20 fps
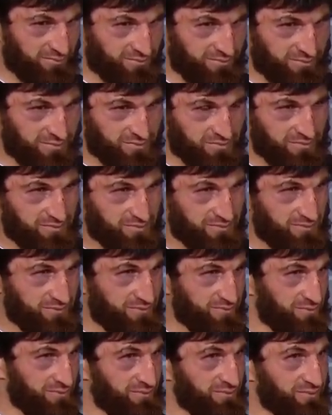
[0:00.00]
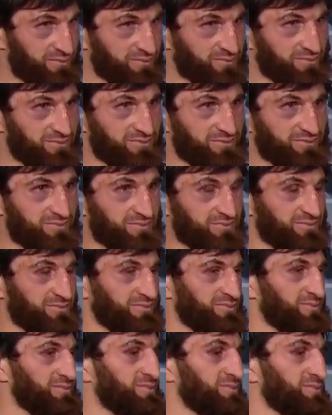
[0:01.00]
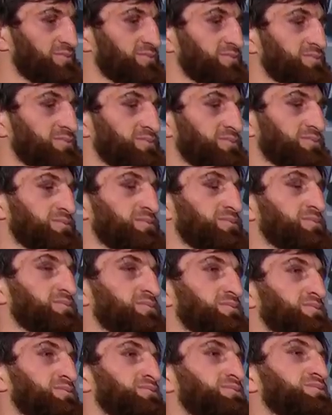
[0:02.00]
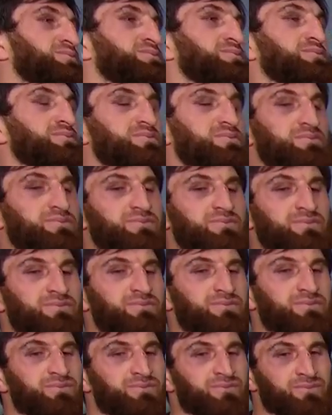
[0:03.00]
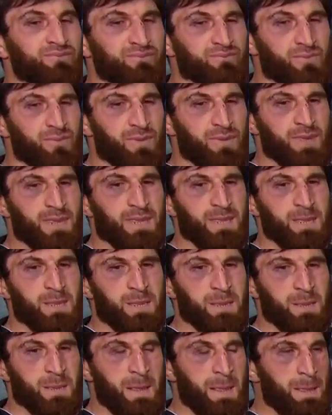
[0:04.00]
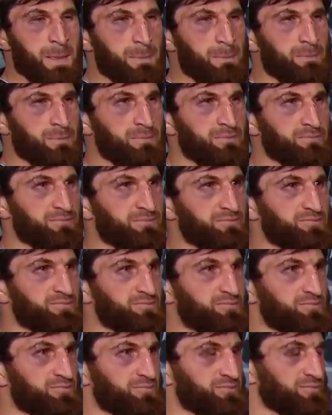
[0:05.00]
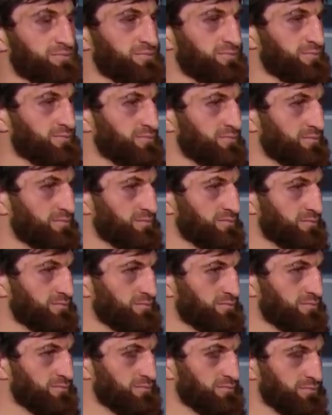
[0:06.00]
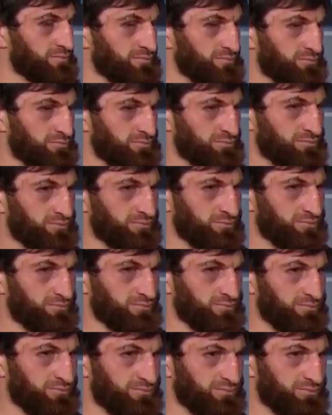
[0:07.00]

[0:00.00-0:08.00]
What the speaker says: (not speaking)